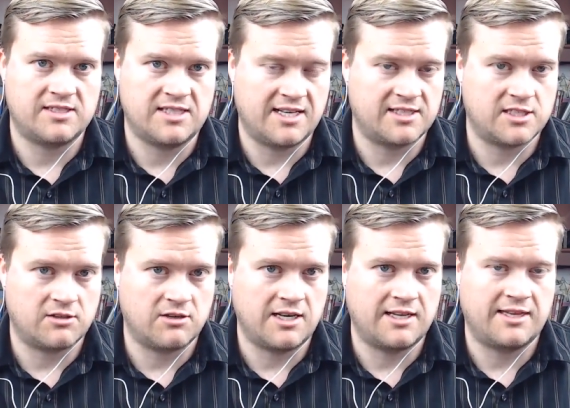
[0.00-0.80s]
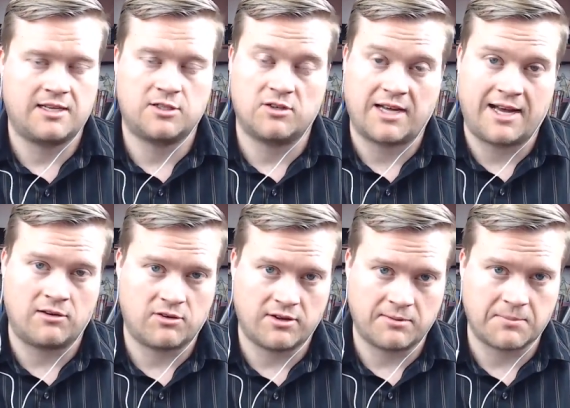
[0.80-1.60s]
a cs degree and that took
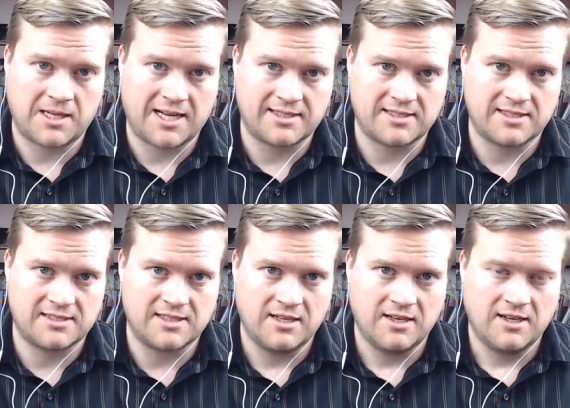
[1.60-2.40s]
algorithm classes